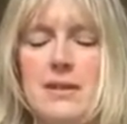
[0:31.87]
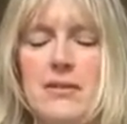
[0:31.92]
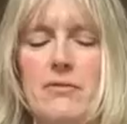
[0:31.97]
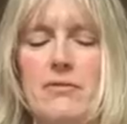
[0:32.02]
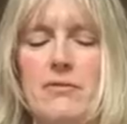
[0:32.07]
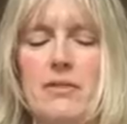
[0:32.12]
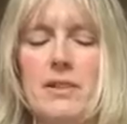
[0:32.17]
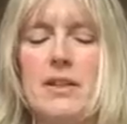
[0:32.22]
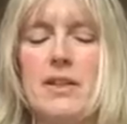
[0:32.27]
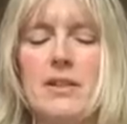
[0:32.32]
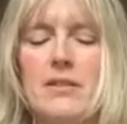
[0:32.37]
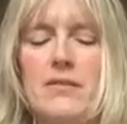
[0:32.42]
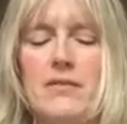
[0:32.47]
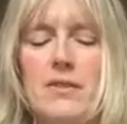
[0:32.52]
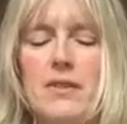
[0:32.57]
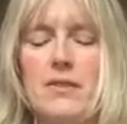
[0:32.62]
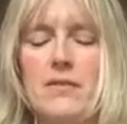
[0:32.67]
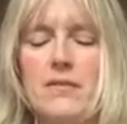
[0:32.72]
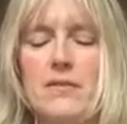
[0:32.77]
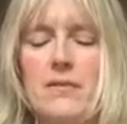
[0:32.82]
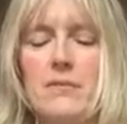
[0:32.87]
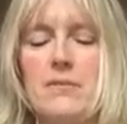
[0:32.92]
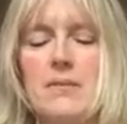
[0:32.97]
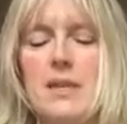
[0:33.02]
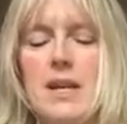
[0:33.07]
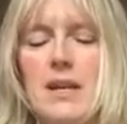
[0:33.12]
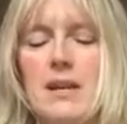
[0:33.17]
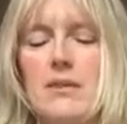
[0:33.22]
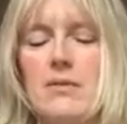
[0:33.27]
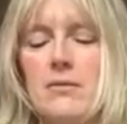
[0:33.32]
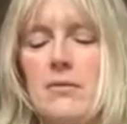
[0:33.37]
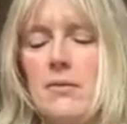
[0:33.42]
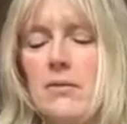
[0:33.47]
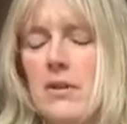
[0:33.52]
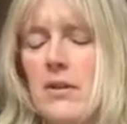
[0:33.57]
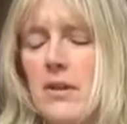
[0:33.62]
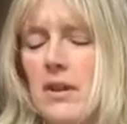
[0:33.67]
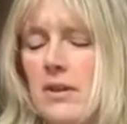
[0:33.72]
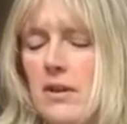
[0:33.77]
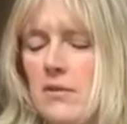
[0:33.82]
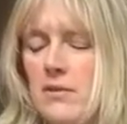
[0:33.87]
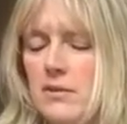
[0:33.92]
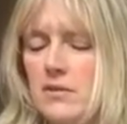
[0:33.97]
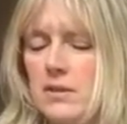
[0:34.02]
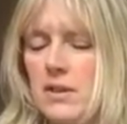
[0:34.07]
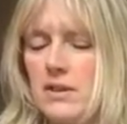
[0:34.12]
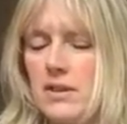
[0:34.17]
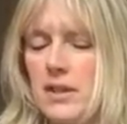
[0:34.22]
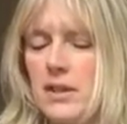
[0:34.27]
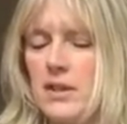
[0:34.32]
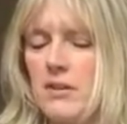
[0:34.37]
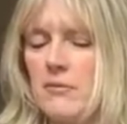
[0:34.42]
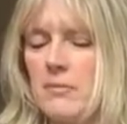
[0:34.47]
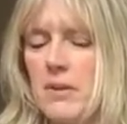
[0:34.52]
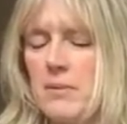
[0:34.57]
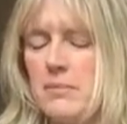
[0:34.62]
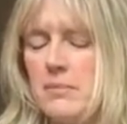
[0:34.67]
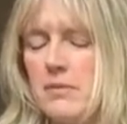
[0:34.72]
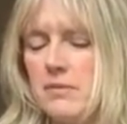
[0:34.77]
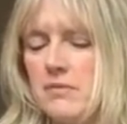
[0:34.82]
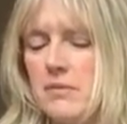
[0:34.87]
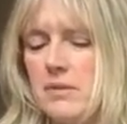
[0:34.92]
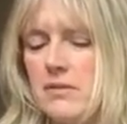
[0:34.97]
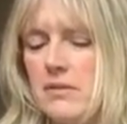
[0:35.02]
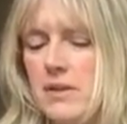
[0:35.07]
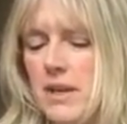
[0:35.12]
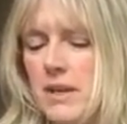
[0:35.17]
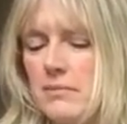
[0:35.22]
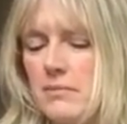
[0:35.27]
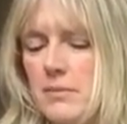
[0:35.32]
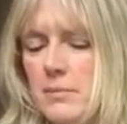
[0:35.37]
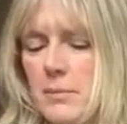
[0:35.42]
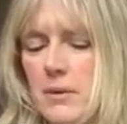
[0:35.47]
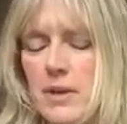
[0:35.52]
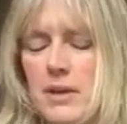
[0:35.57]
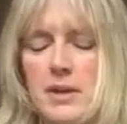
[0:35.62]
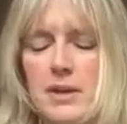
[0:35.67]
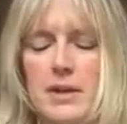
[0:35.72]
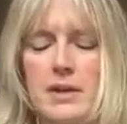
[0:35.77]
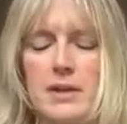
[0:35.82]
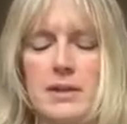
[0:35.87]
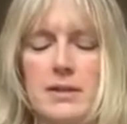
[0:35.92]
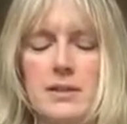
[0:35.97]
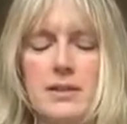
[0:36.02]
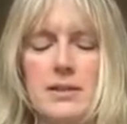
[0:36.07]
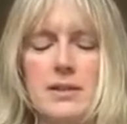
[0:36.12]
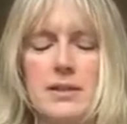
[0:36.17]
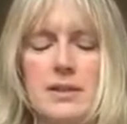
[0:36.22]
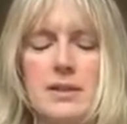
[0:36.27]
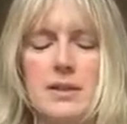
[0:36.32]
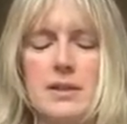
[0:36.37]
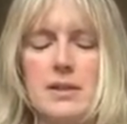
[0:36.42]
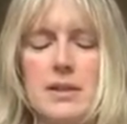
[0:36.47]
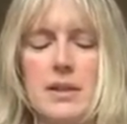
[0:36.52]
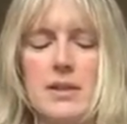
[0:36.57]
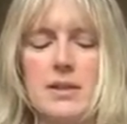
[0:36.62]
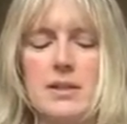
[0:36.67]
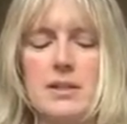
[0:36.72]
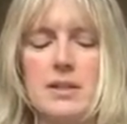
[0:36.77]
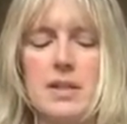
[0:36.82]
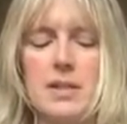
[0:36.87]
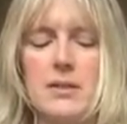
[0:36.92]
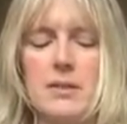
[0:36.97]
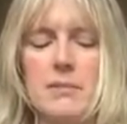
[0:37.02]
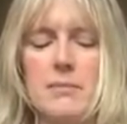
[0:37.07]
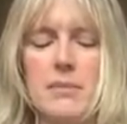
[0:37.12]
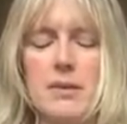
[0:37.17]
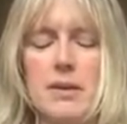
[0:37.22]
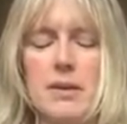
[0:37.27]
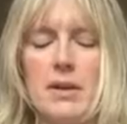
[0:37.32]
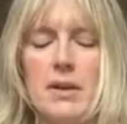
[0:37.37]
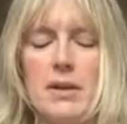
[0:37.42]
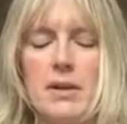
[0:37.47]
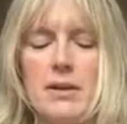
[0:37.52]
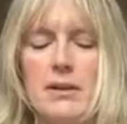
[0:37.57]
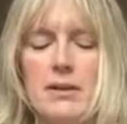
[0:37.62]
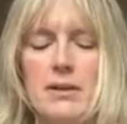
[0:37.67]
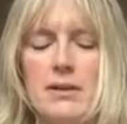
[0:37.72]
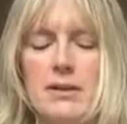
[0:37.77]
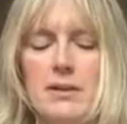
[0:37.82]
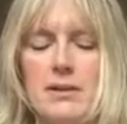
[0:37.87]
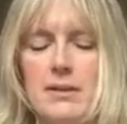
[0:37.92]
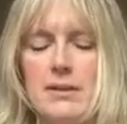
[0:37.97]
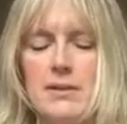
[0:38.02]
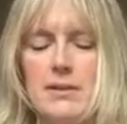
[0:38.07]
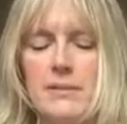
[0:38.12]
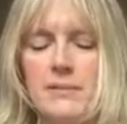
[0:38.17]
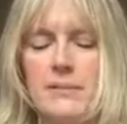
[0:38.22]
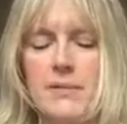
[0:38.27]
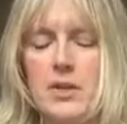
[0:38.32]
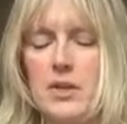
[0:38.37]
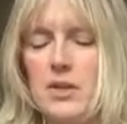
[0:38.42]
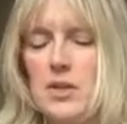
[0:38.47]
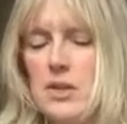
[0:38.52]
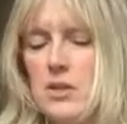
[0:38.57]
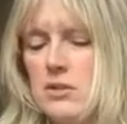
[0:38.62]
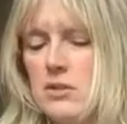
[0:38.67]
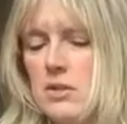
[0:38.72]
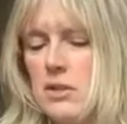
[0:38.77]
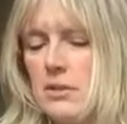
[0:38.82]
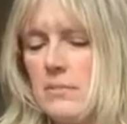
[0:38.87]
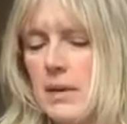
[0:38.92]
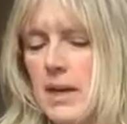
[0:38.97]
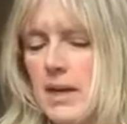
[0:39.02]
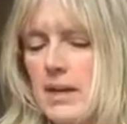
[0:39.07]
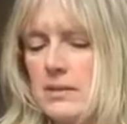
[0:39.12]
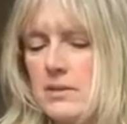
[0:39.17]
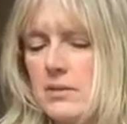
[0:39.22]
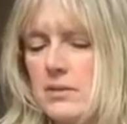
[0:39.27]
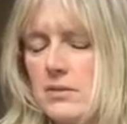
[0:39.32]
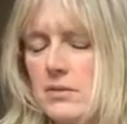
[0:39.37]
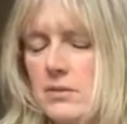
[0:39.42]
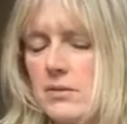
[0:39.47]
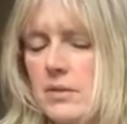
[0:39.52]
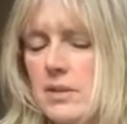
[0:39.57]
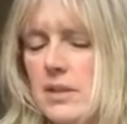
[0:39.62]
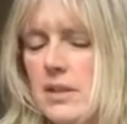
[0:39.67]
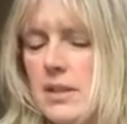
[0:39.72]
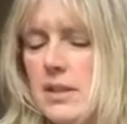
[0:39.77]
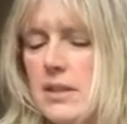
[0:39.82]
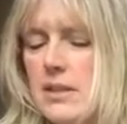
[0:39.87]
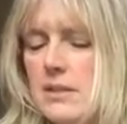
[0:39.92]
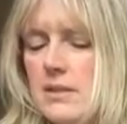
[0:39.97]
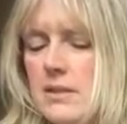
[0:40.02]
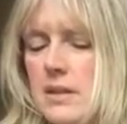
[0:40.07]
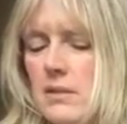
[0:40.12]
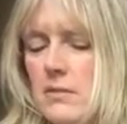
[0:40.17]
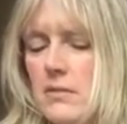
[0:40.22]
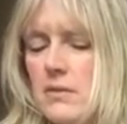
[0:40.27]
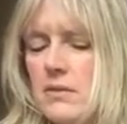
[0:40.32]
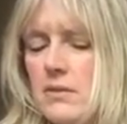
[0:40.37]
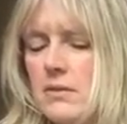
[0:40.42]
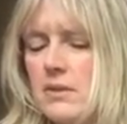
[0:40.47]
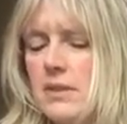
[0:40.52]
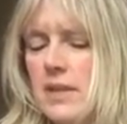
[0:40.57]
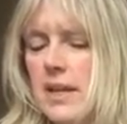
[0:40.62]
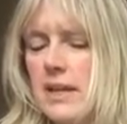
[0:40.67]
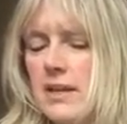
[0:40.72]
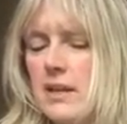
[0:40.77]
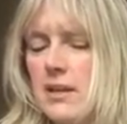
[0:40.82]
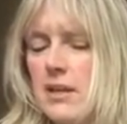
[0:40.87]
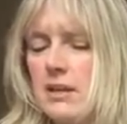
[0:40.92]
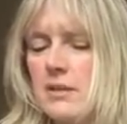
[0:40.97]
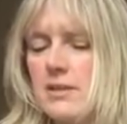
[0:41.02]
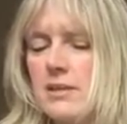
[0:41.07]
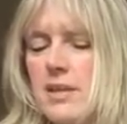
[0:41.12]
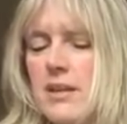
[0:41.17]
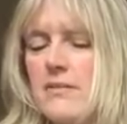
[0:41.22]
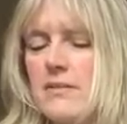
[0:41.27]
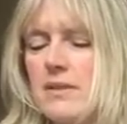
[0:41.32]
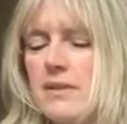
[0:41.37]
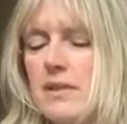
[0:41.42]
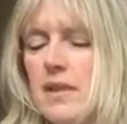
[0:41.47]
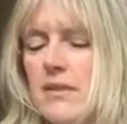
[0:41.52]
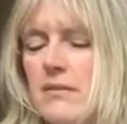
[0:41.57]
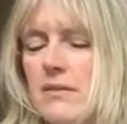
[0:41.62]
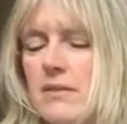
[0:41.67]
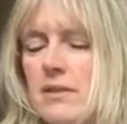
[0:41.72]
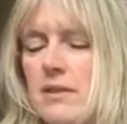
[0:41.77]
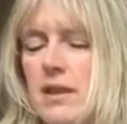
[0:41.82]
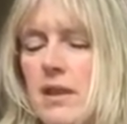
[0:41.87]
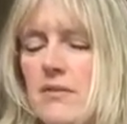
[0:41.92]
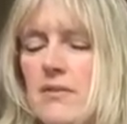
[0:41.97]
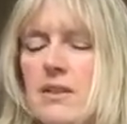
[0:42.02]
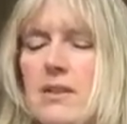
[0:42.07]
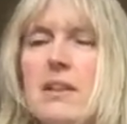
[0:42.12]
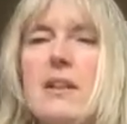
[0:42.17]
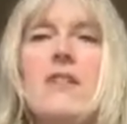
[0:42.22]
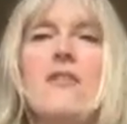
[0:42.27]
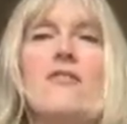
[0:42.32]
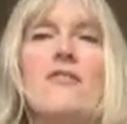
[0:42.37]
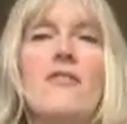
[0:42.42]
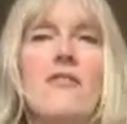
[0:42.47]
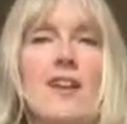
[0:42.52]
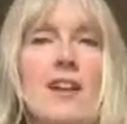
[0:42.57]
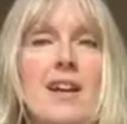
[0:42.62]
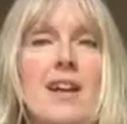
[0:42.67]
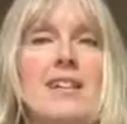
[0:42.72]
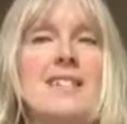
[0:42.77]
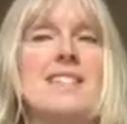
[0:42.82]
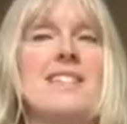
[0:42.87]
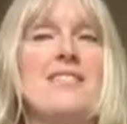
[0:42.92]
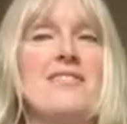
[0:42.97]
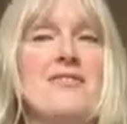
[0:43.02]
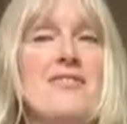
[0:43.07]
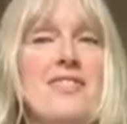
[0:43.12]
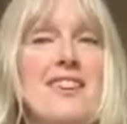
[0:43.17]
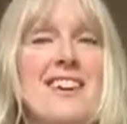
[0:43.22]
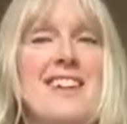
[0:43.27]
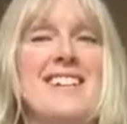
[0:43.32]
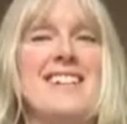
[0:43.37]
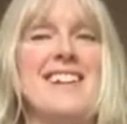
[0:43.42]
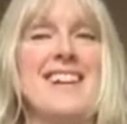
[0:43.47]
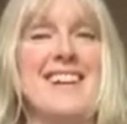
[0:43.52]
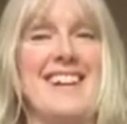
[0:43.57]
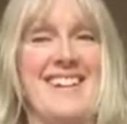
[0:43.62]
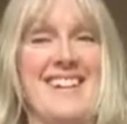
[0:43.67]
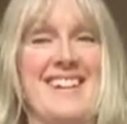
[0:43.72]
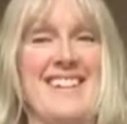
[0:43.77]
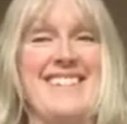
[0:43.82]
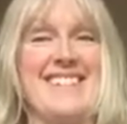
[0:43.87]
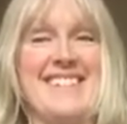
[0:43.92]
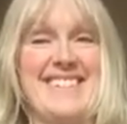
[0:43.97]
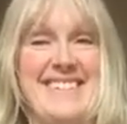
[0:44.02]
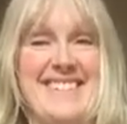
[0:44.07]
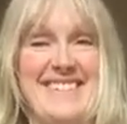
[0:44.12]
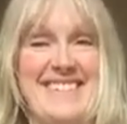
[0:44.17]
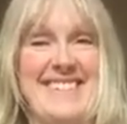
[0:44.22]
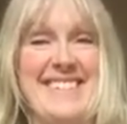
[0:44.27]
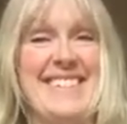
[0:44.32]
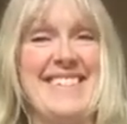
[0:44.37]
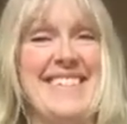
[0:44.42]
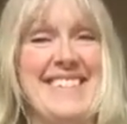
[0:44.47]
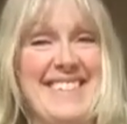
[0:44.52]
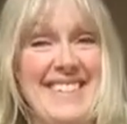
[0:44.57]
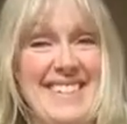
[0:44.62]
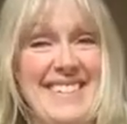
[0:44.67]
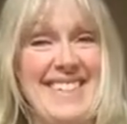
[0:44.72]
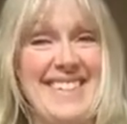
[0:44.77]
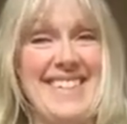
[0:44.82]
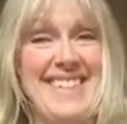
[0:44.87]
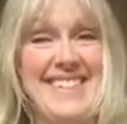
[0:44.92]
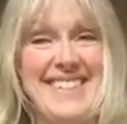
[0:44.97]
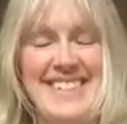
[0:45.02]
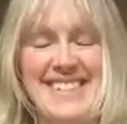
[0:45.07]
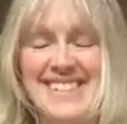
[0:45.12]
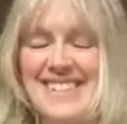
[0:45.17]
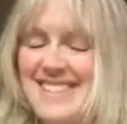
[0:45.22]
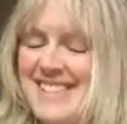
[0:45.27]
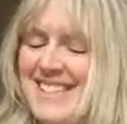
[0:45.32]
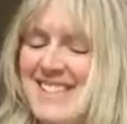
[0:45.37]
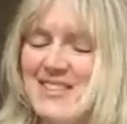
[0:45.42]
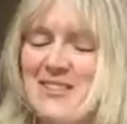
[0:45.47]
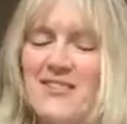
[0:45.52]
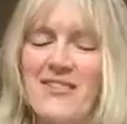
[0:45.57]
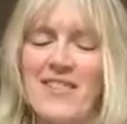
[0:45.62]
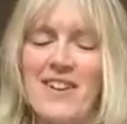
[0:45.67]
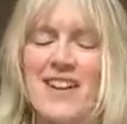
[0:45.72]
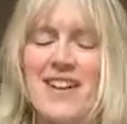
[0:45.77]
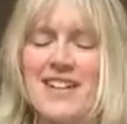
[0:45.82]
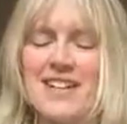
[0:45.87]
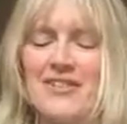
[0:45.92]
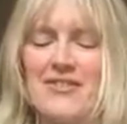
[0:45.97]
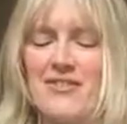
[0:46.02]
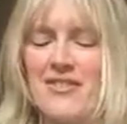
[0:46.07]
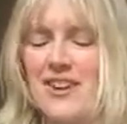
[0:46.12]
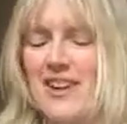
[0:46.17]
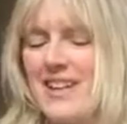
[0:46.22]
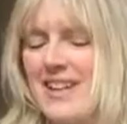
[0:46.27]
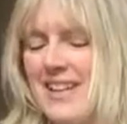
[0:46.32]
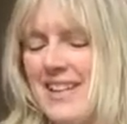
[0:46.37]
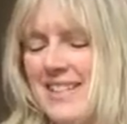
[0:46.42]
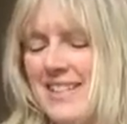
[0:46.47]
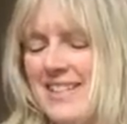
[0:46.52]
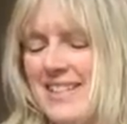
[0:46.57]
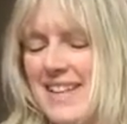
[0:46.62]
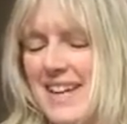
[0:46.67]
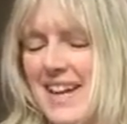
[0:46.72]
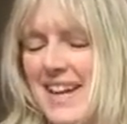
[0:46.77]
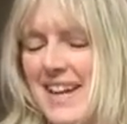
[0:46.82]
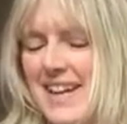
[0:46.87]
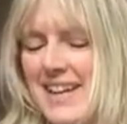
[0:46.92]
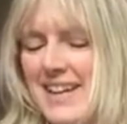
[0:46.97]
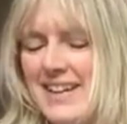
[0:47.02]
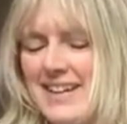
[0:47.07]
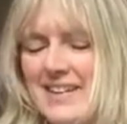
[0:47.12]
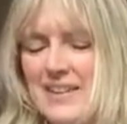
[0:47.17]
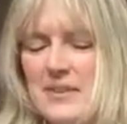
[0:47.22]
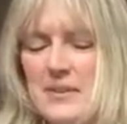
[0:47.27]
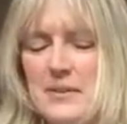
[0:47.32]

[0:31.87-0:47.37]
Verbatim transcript: I've written a few of them down, although of course I don't have people's real names, but I can I can do it by YouTube handles. So we've got Denkar seven seven seven, Flirty Friday. Yeah, it's still Flirty Friday today.